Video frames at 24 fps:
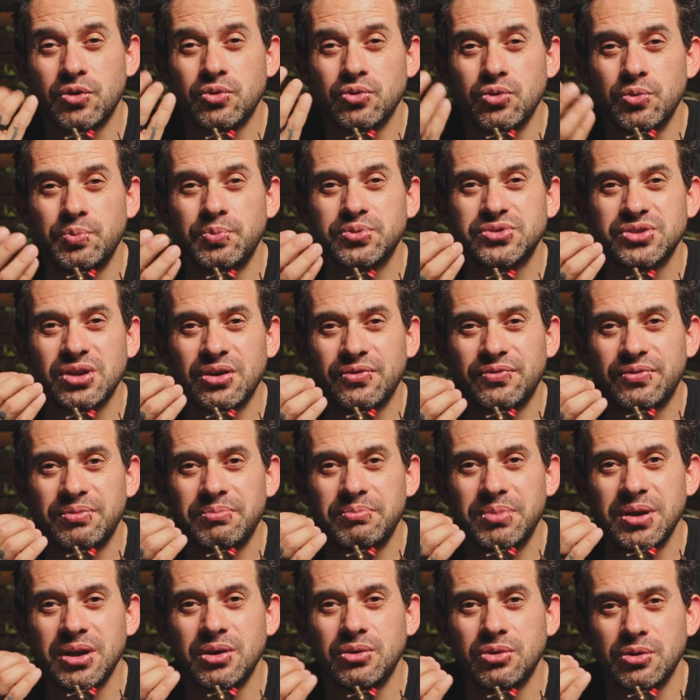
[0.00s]
groups of
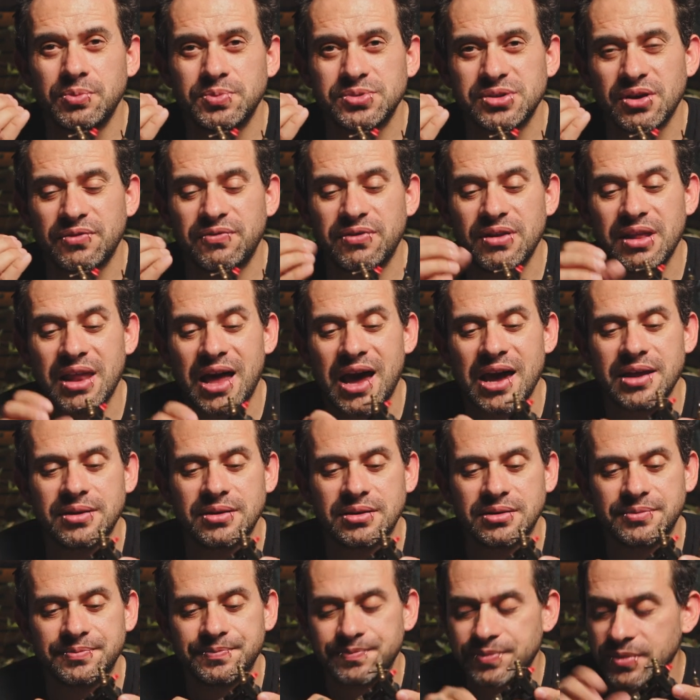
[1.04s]
big groups of liner.